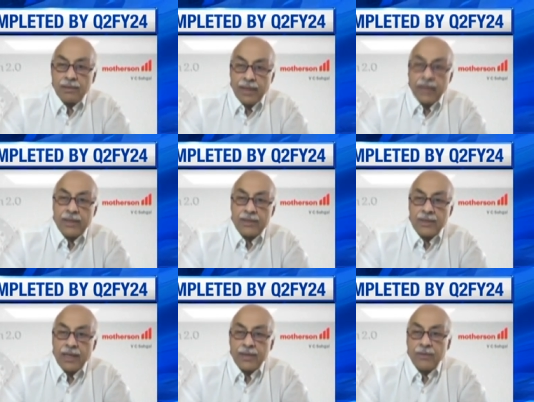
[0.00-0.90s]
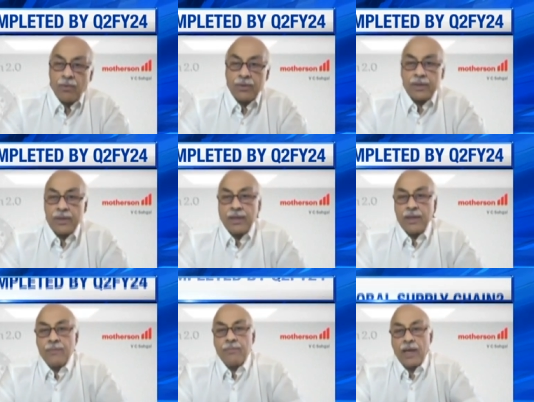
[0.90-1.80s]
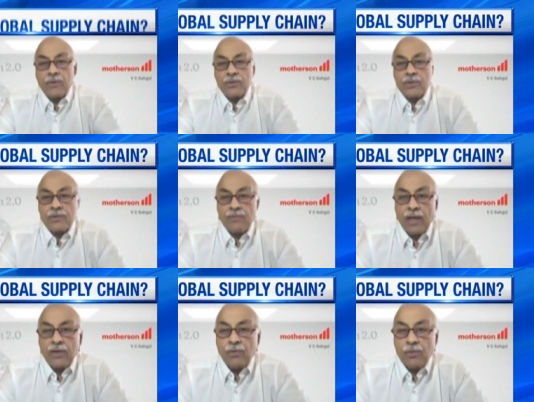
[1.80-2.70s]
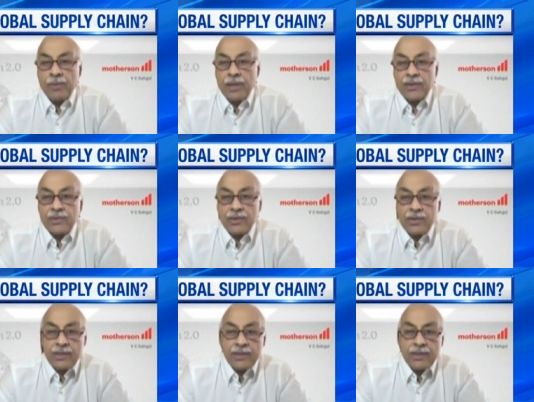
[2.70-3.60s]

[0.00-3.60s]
then decided what the acquisition value would be, isn't it?